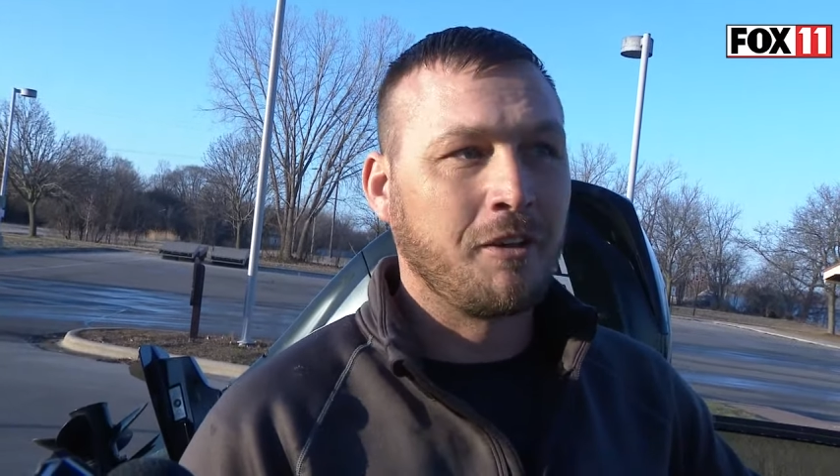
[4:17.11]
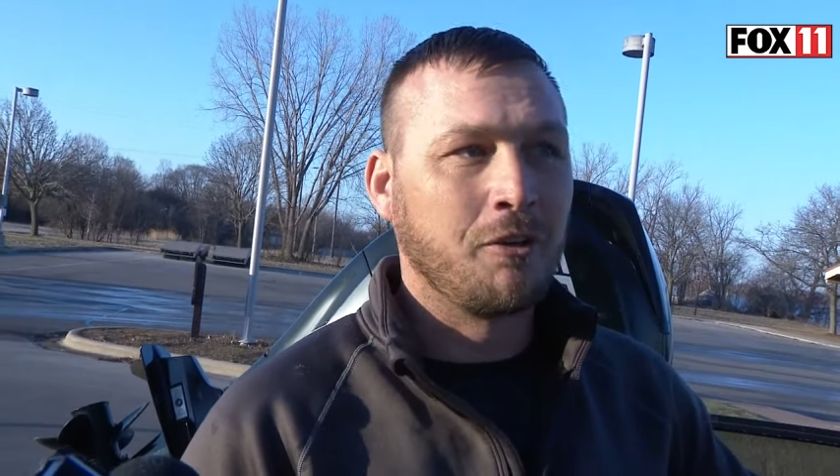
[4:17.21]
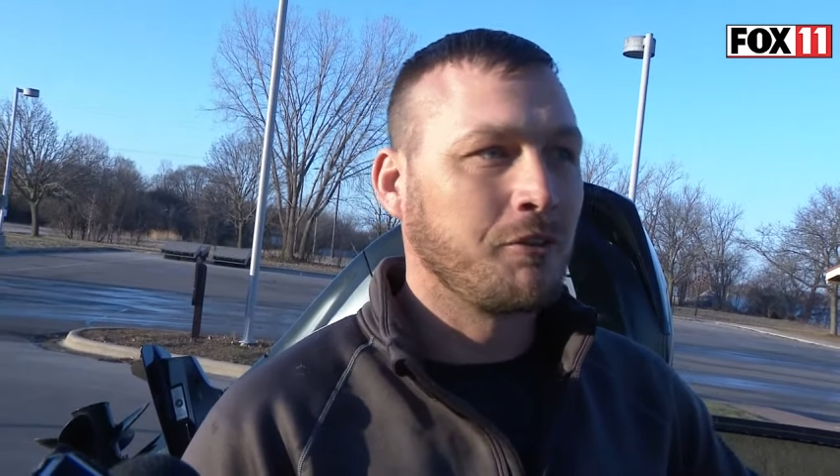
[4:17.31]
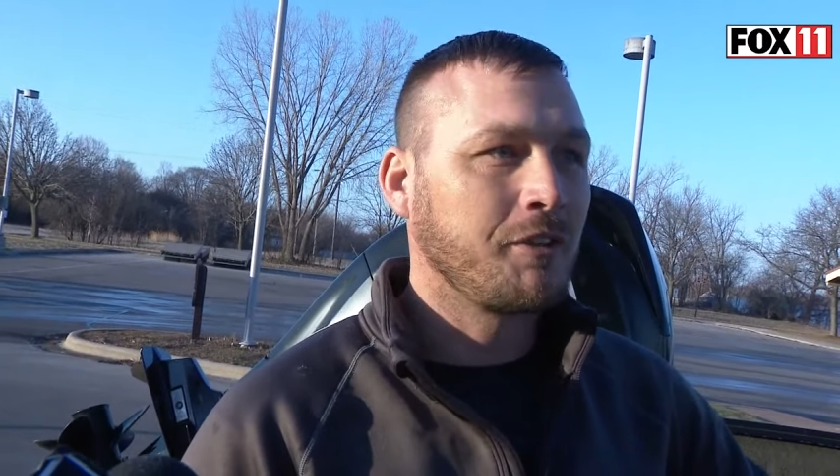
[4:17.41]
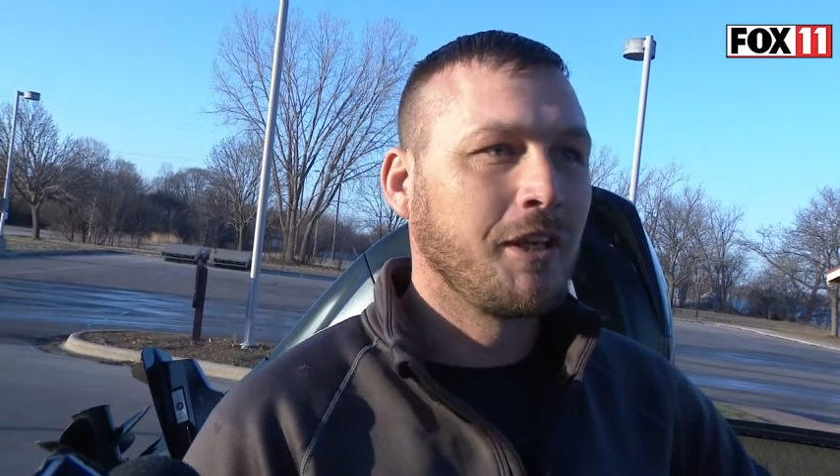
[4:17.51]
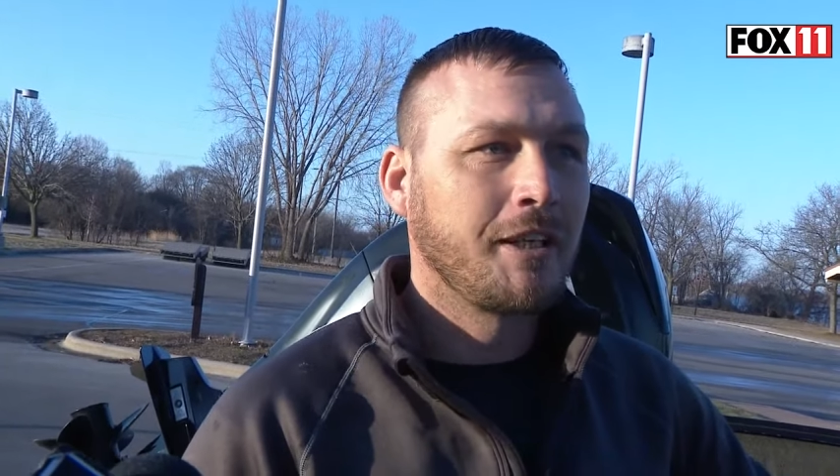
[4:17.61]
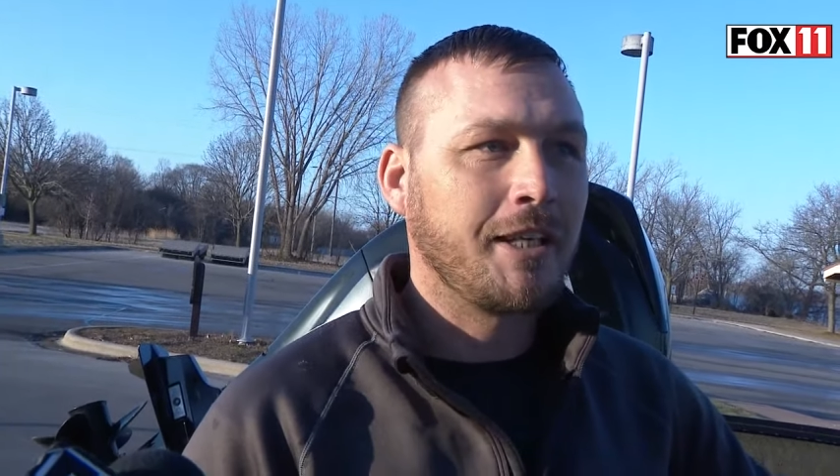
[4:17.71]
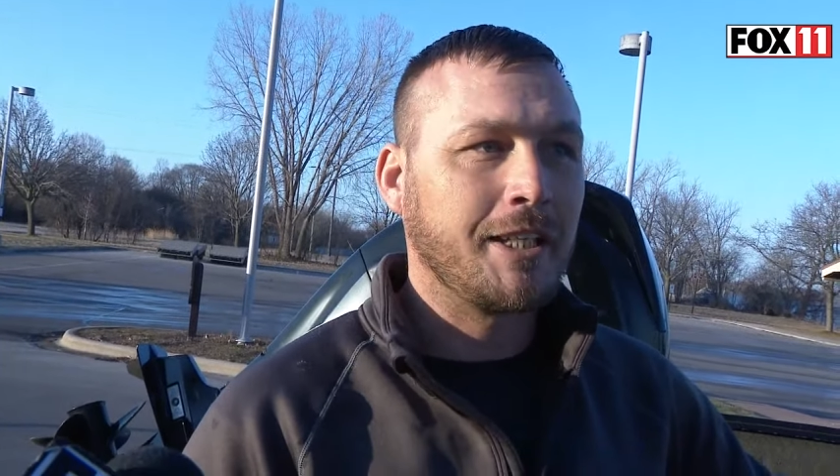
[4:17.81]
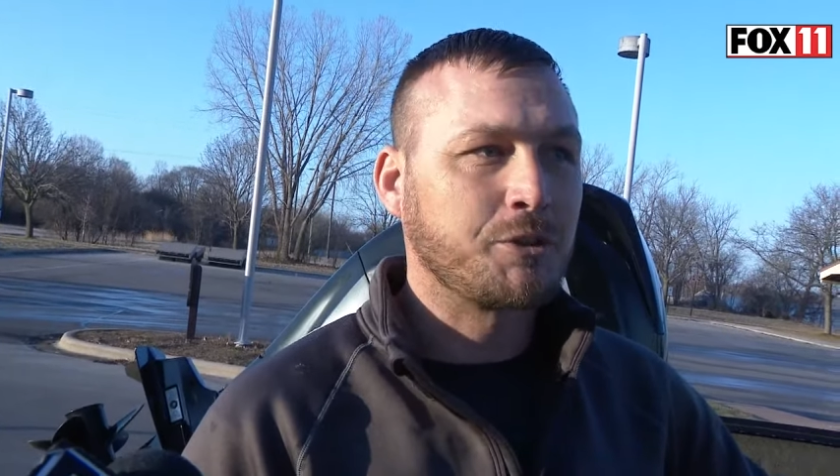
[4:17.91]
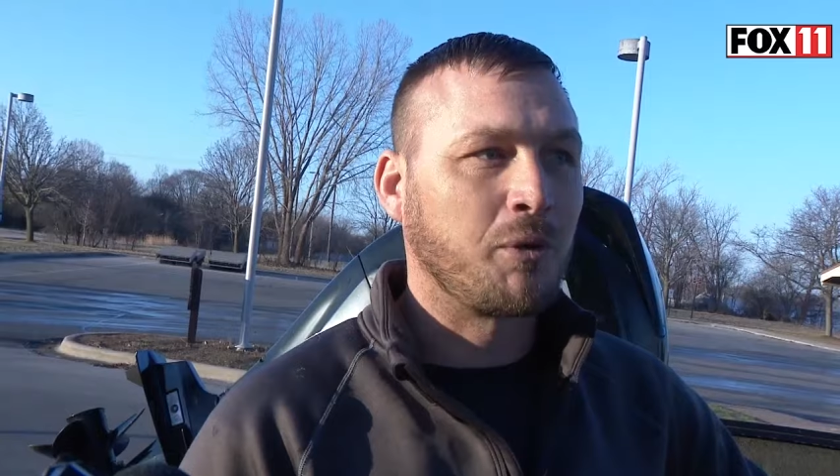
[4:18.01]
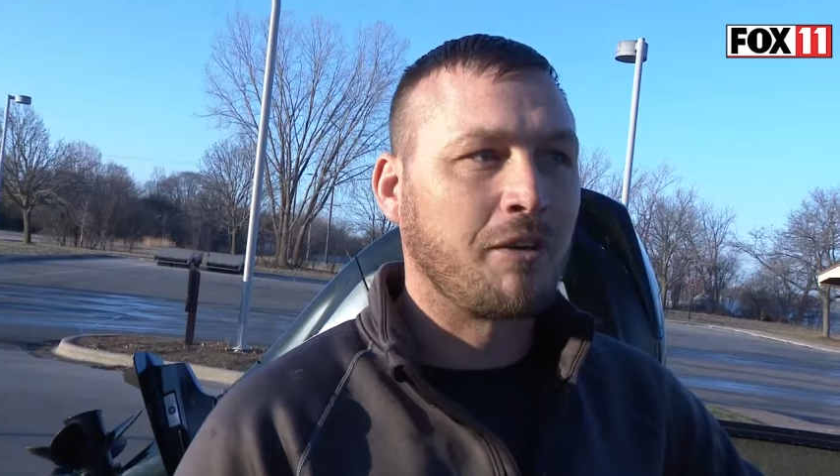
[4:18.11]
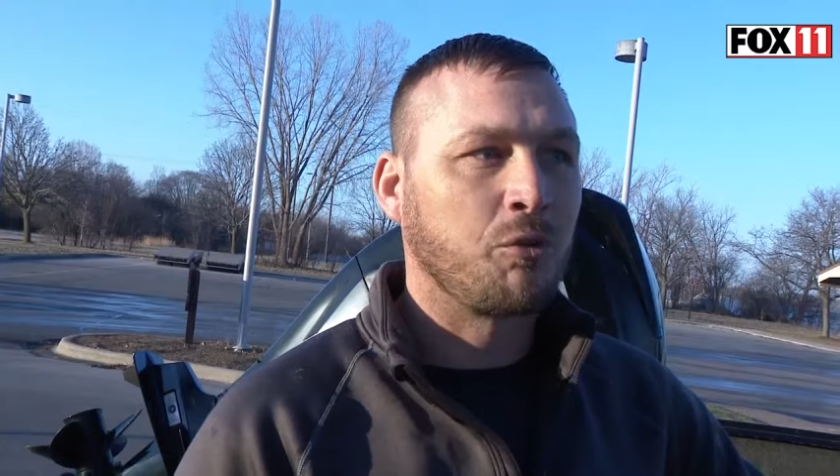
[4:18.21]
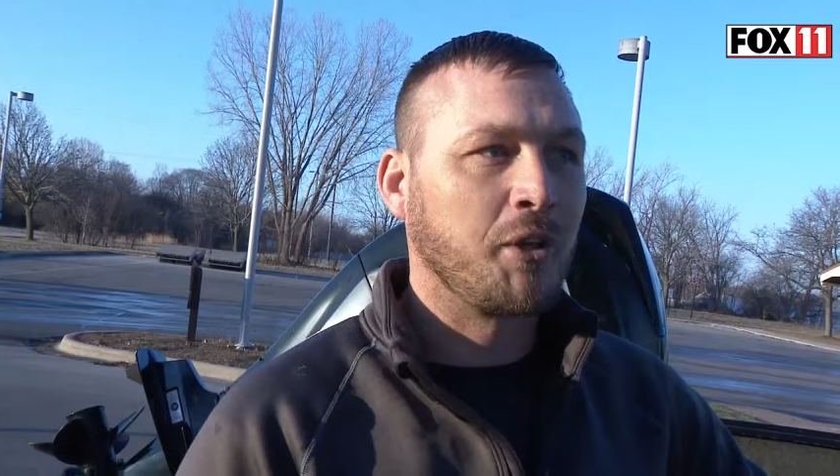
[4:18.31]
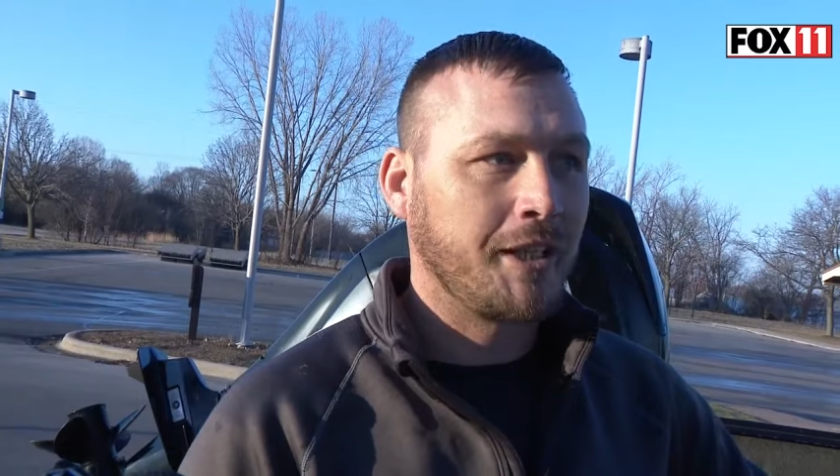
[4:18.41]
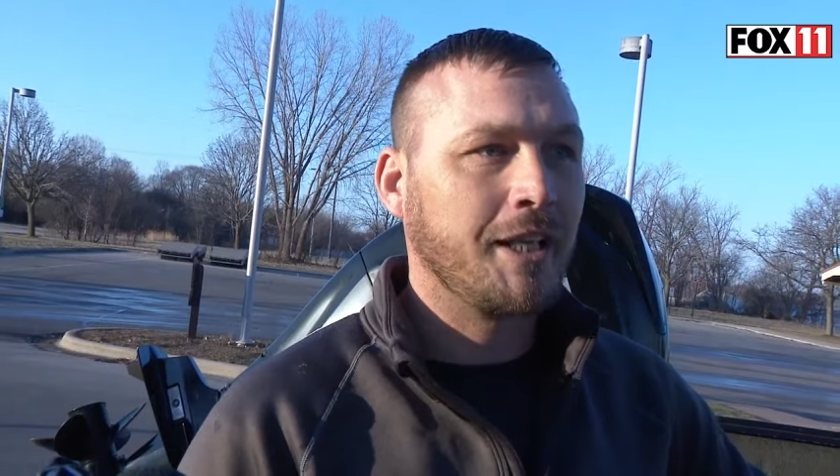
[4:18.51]
know, catch whatever
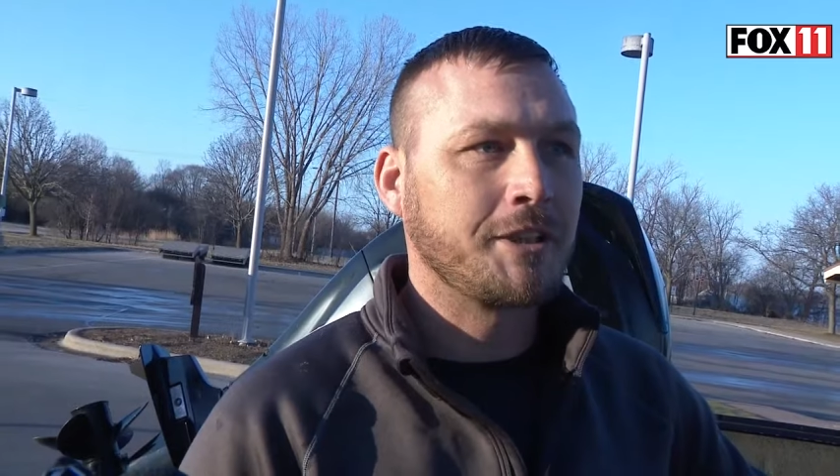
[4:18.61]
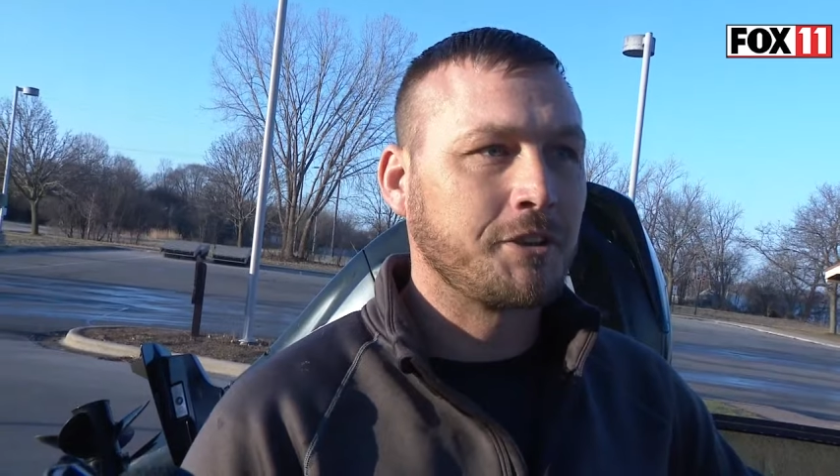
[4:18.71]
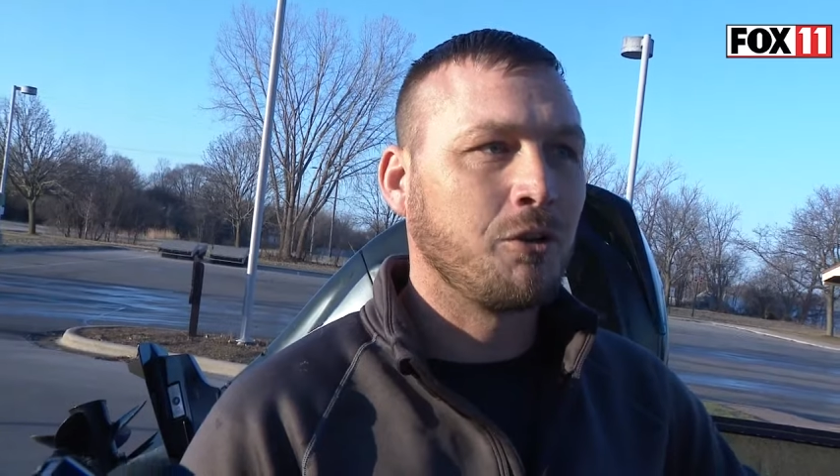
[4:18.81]
we catch.